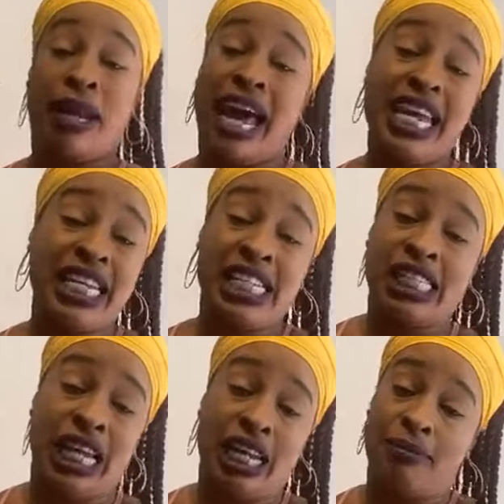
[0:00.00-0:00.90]
But I need
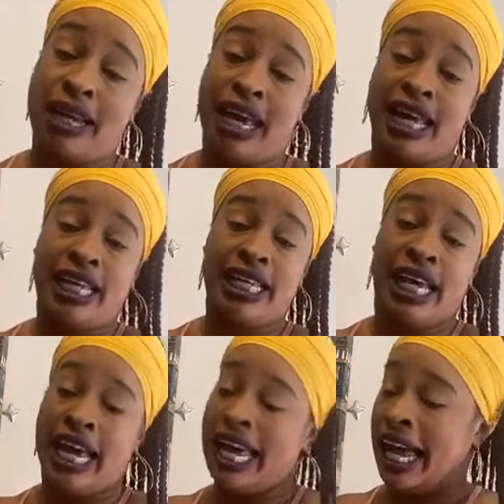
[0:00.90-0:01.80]
you selling them now.
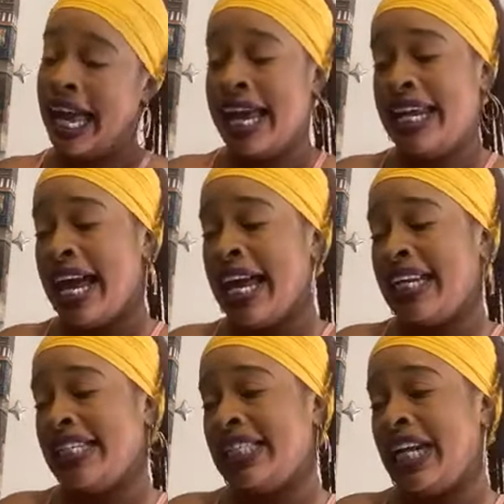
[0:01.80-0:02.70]
I
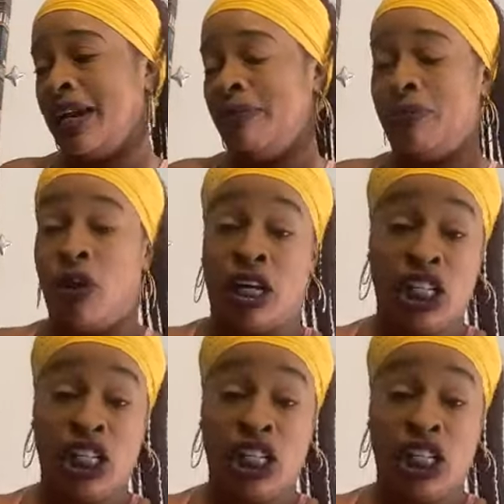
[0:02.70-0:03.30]
I I need you selling them no